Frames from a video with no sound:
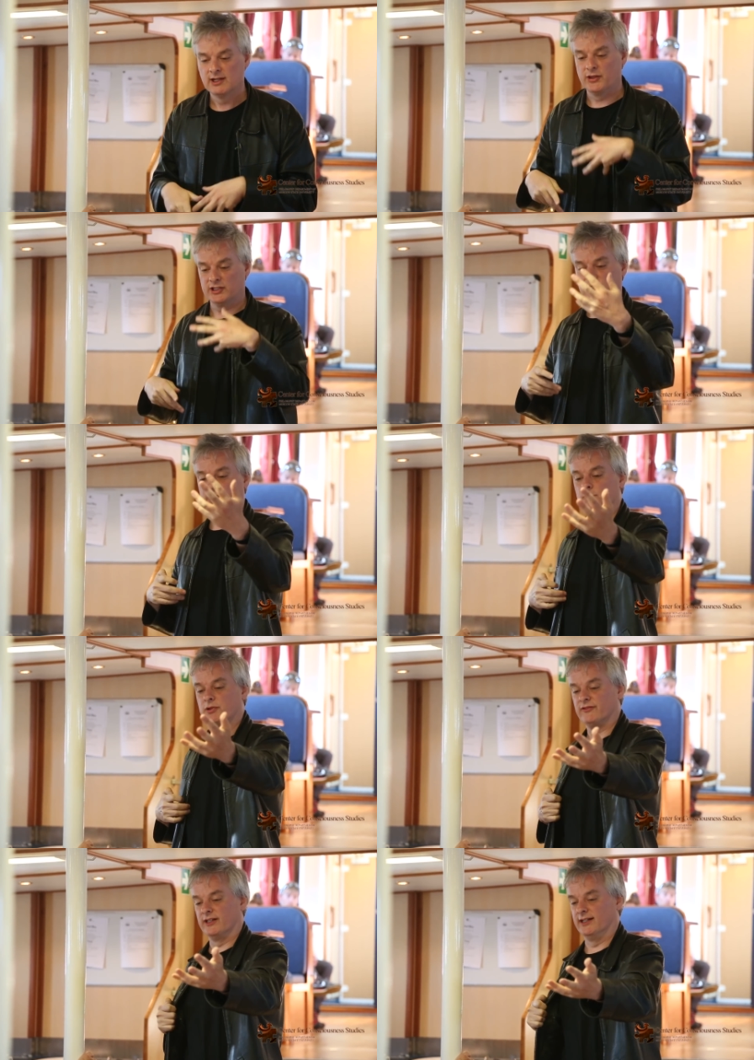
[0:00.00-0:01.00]
This then
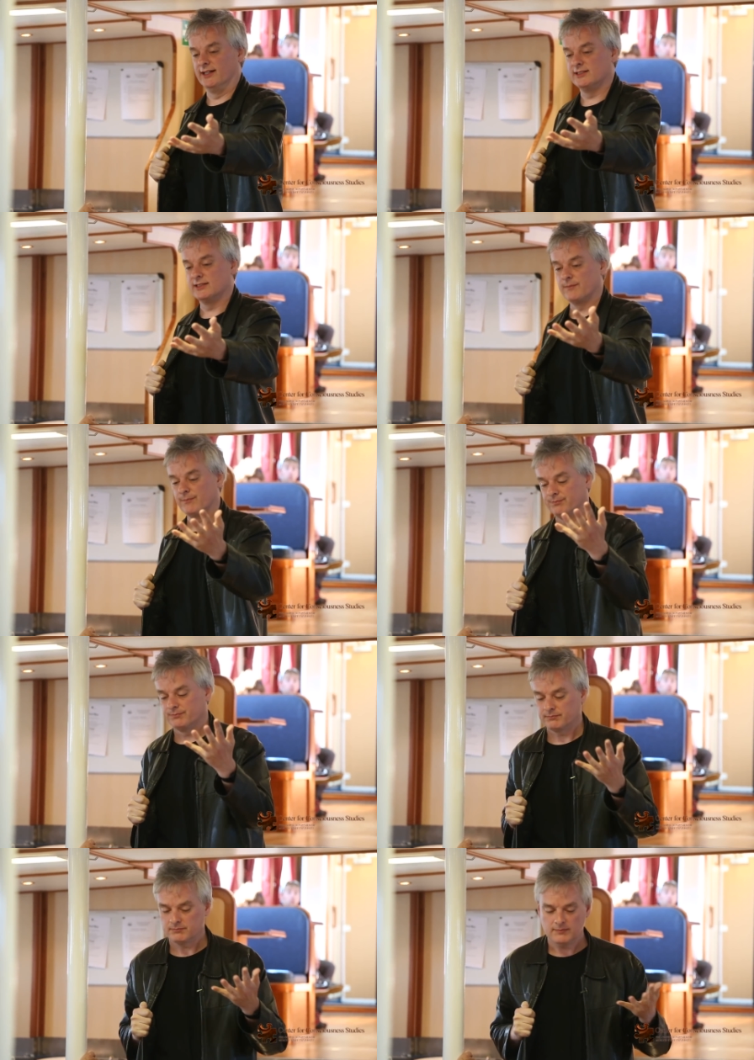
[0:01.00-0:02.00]
provides
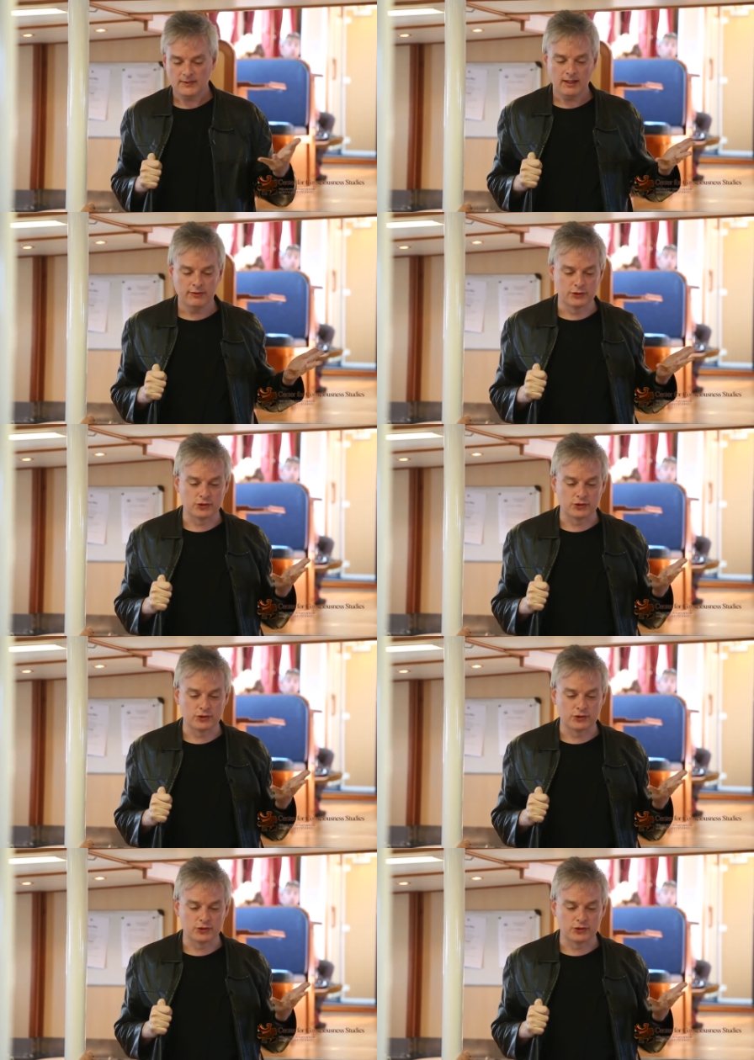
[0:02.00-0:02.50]
the